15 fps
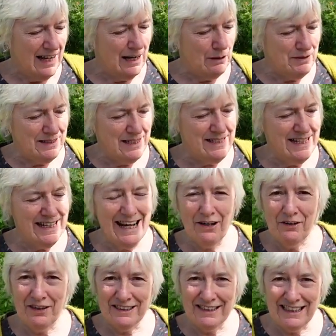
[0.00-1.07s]
I was sitting
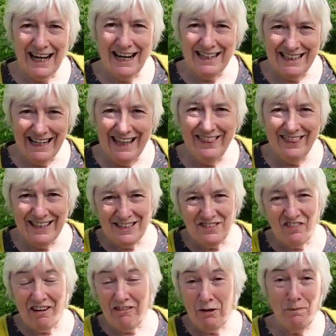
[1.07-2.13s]
outside in this
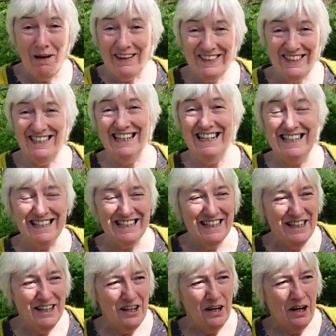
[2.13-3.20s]
very bath seat
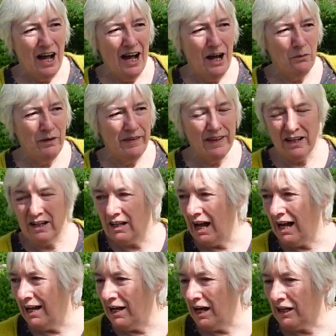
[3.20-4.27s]
uh, with a,
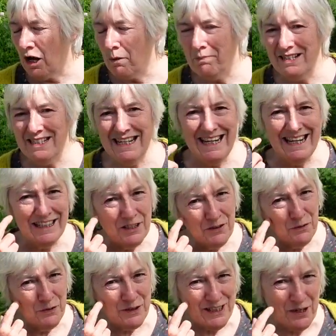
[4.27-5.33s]
uh, a cup of tea and an
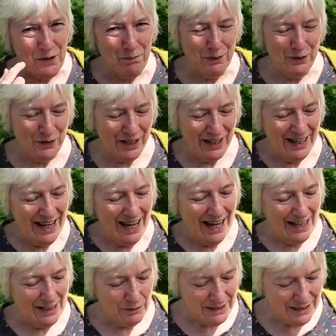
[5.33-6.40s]
audio book,
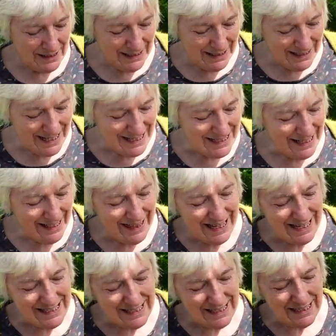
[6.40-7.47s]
and I was sitting knitting
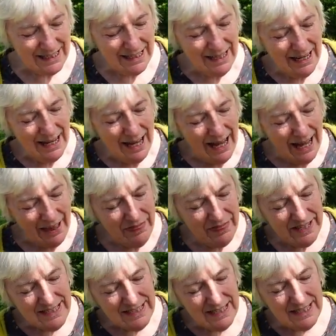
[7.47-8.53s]
this. And
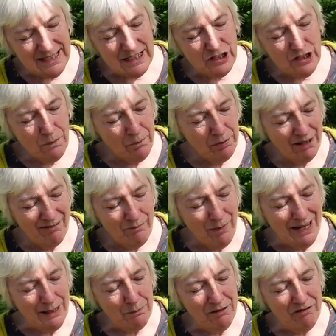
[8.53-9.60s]
this is a jumper I've
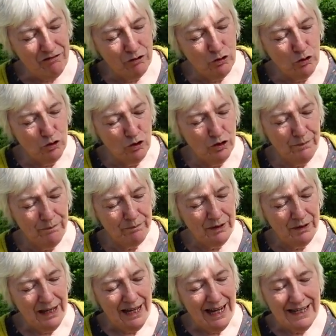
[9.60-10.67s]
made before.
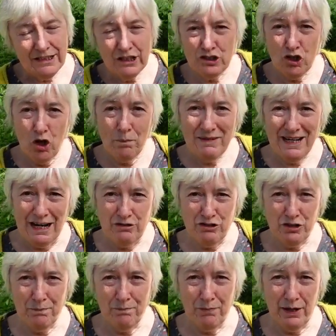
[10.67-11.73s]
It's a top-down
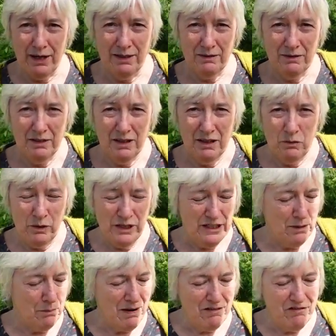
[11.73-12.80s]
jumper, which
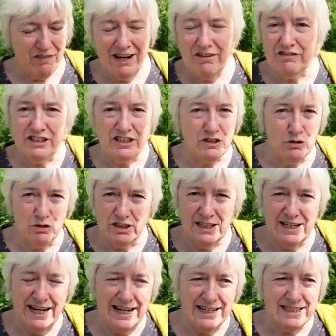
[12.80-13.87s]
are my favourite sort to
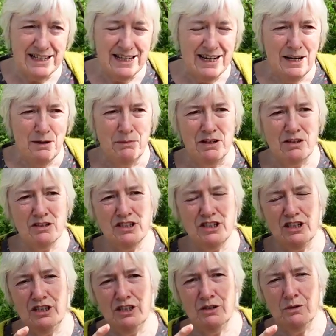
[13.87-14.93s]
knit because
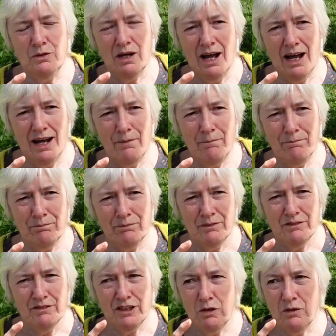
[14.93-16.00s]
you um,
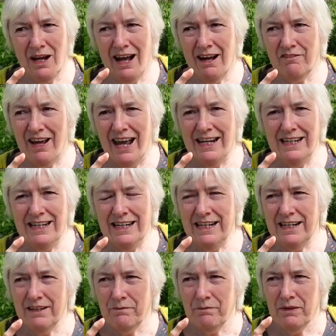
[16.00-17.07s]
don't have
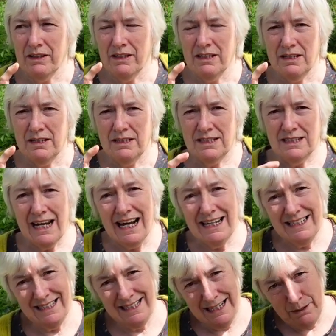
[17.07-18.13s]
any
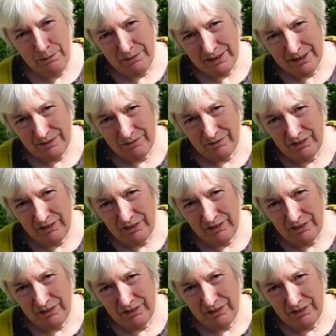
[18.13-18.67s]
side seams.